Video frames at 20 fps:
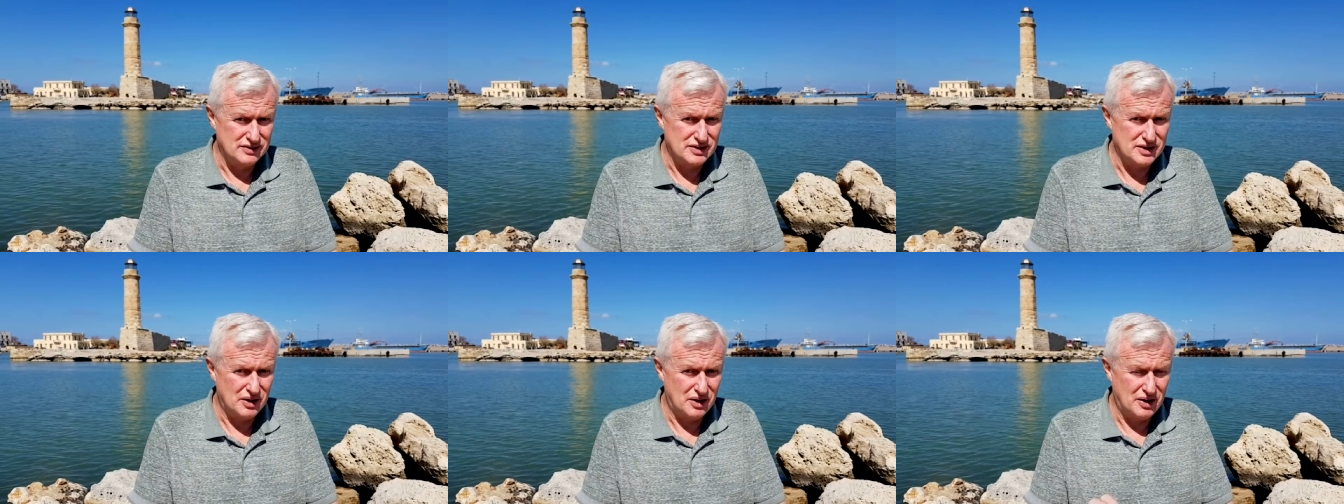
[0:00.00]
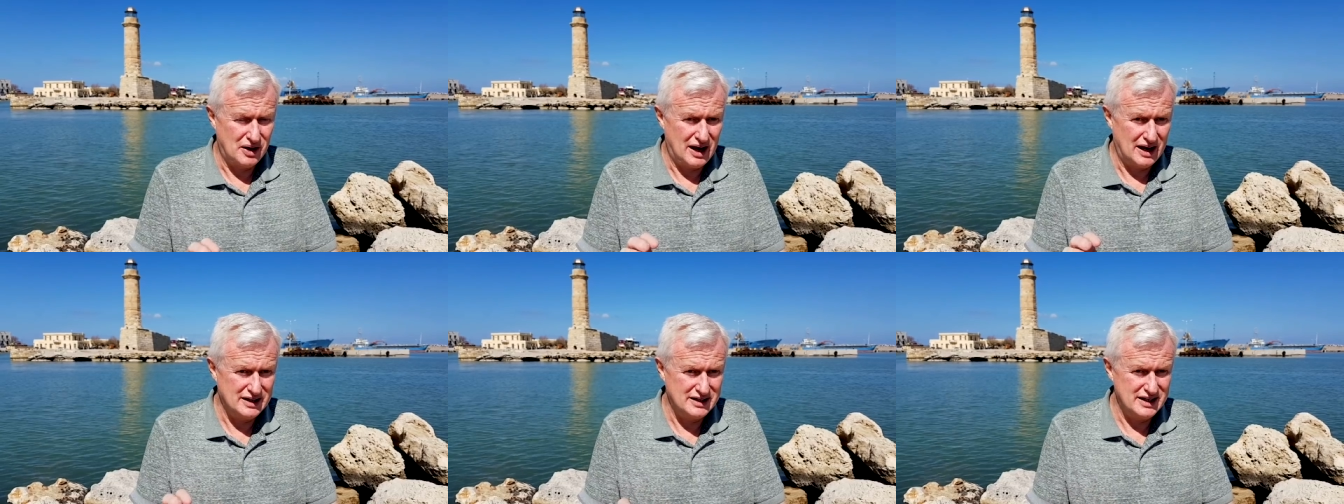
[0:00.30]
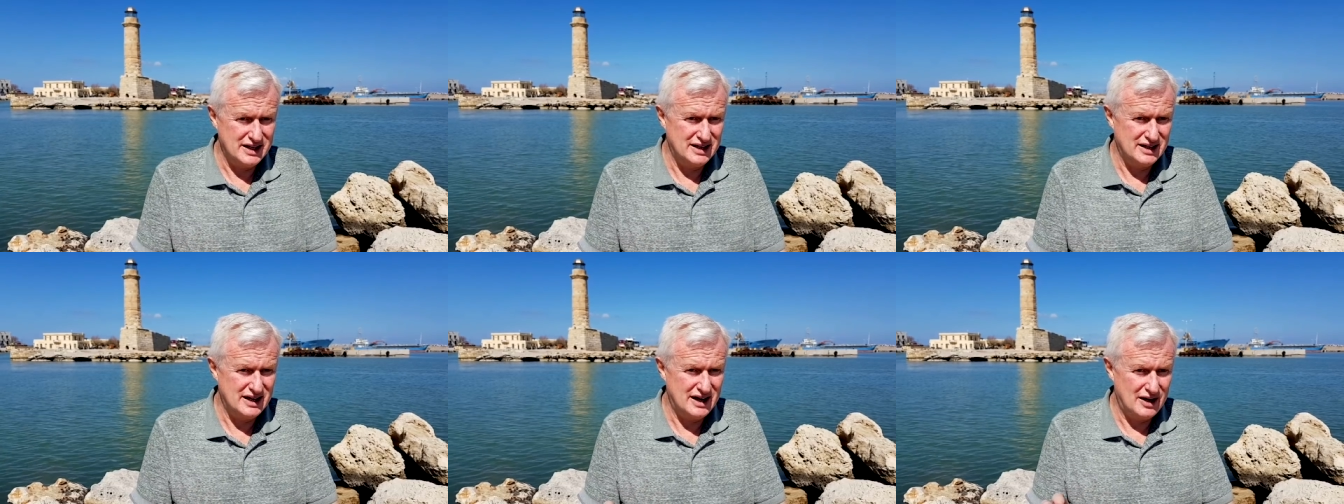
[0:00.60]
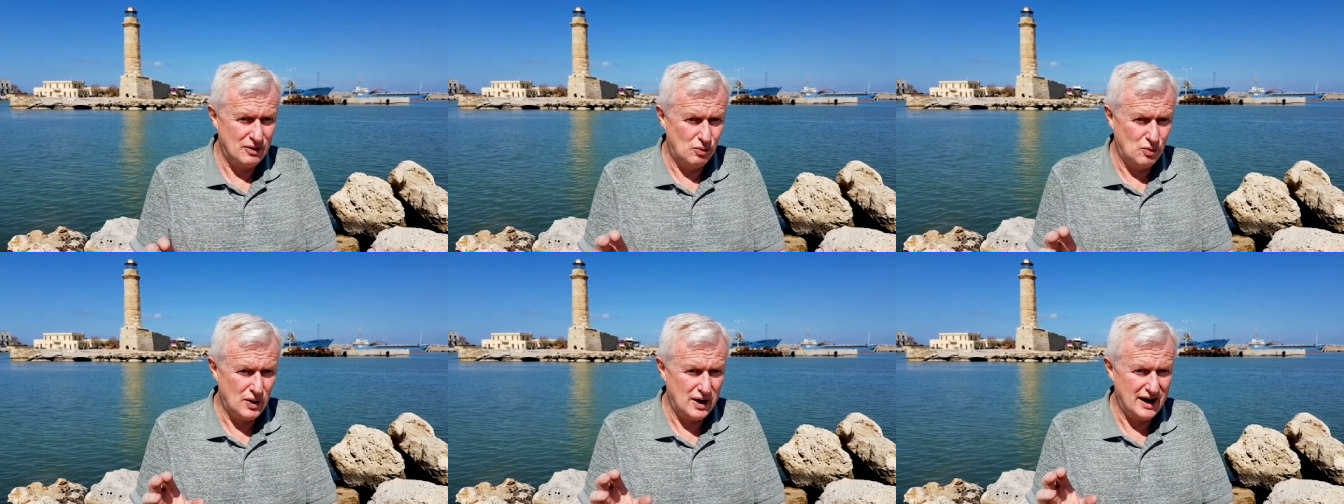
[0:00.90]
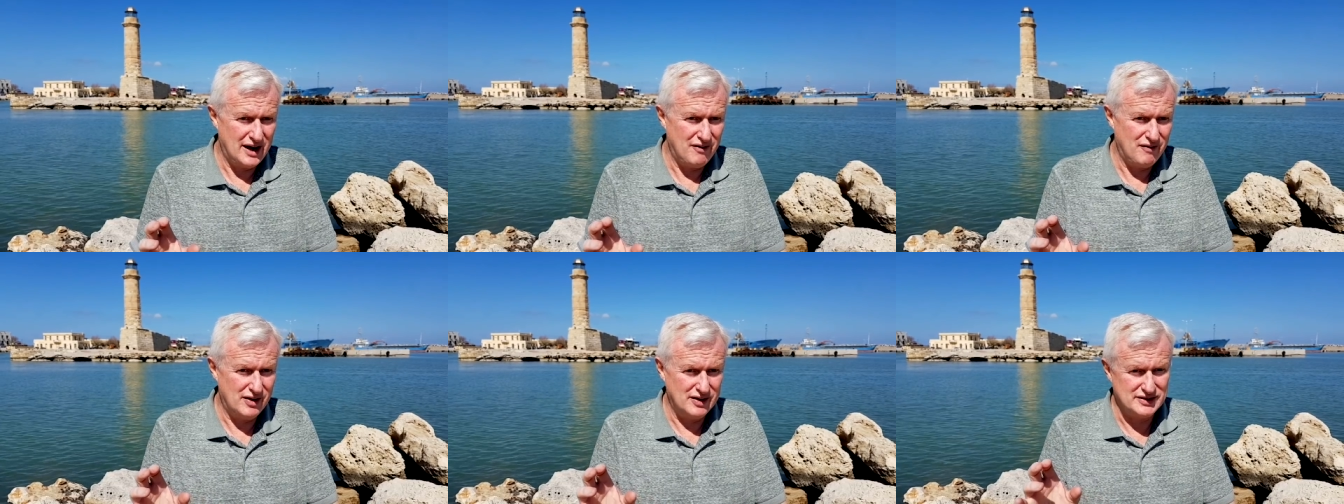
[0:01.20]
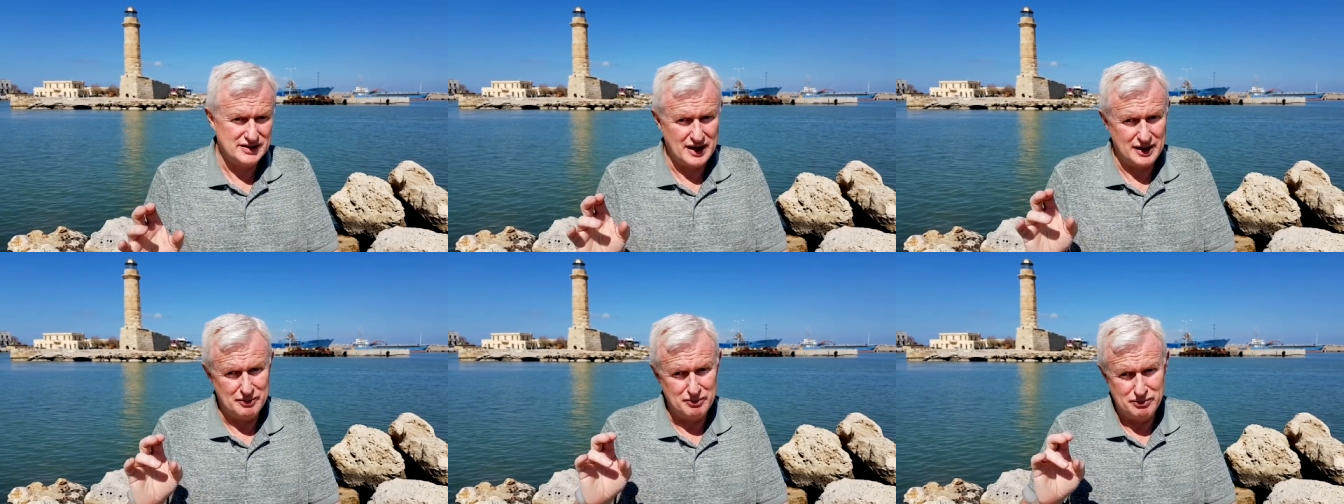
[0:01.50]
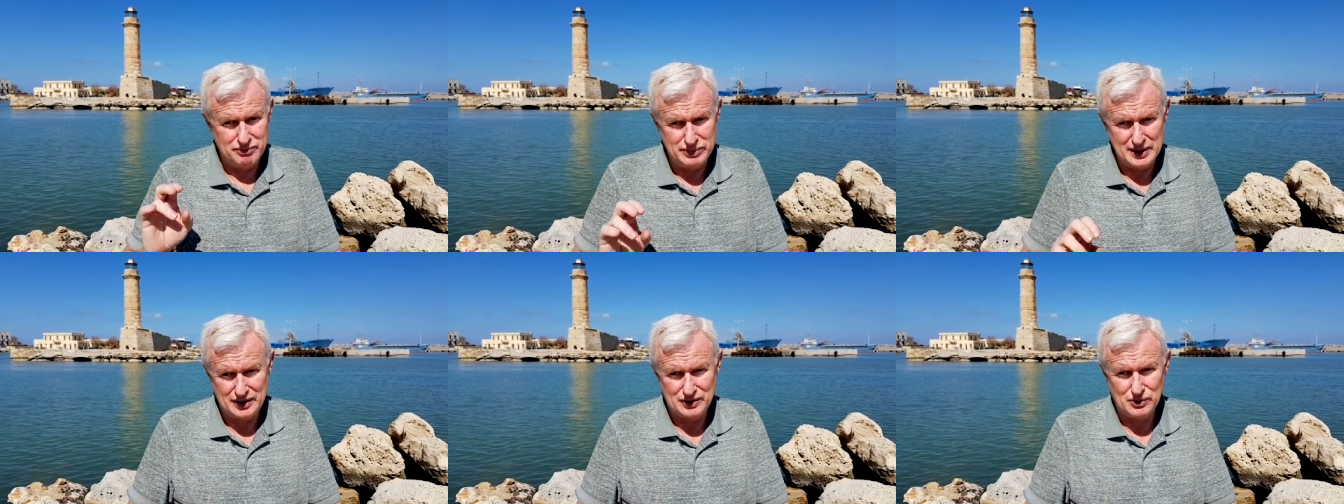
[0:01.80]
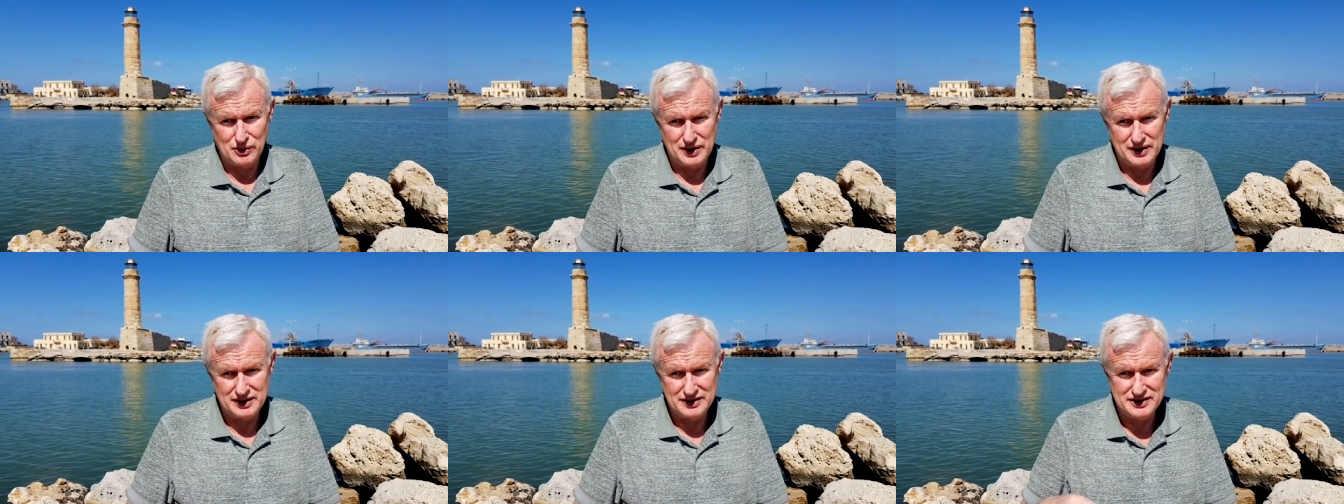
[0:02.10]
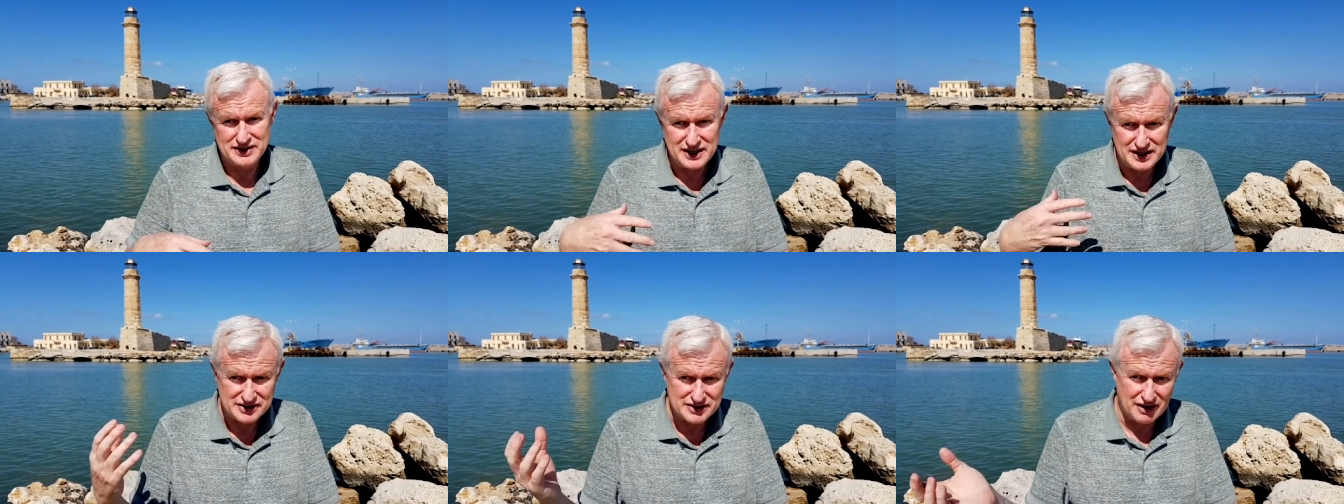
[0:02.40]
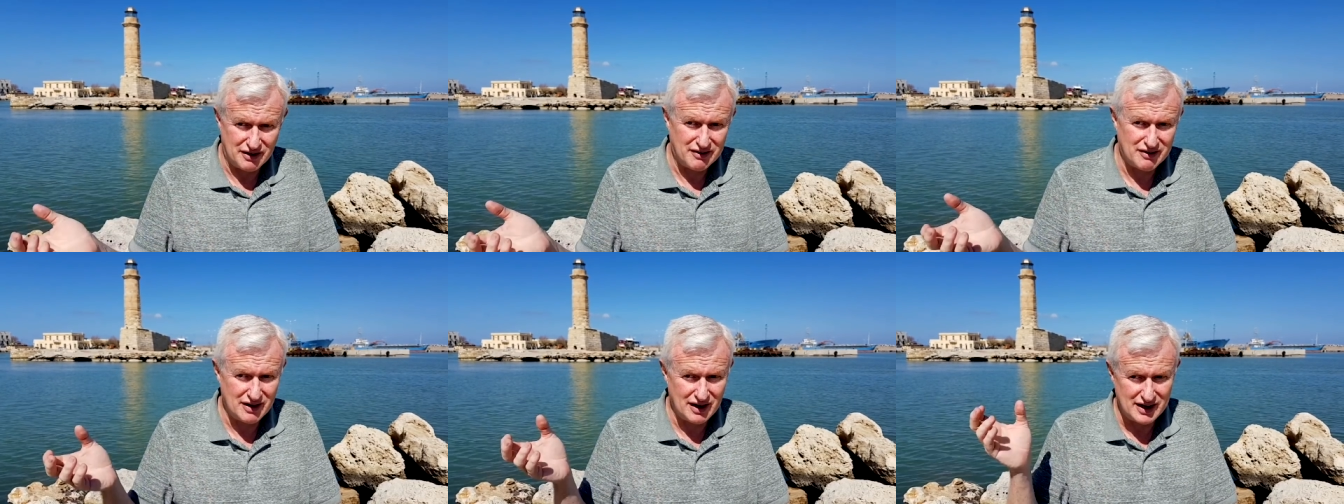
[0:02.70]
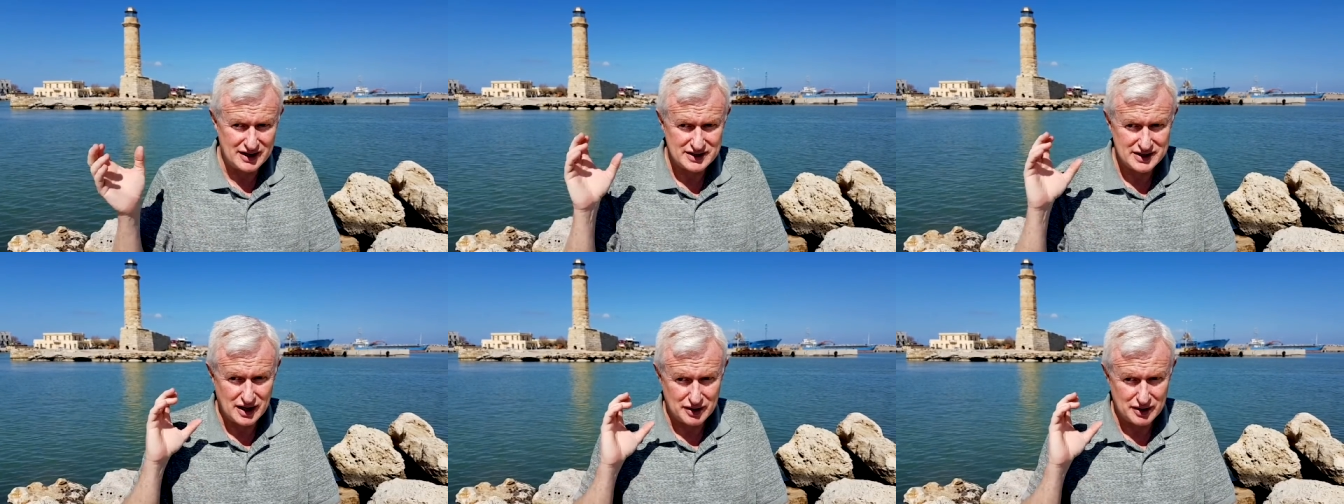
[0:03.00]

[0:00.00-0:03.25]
So I did wherever say Bitcoin is decentralized,